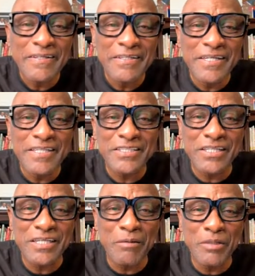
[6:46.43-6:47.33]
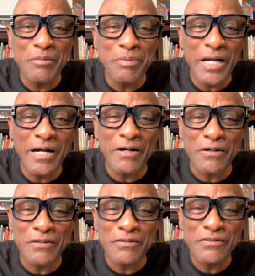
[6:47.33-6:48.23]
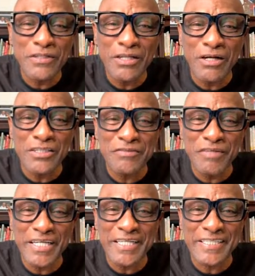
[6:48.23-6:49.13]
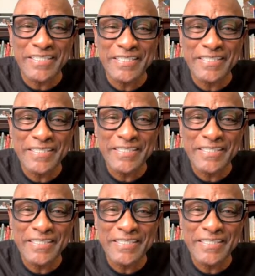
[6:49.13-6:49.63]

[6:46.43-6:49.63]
Nisa Kimberlin Powell, Las Vegas.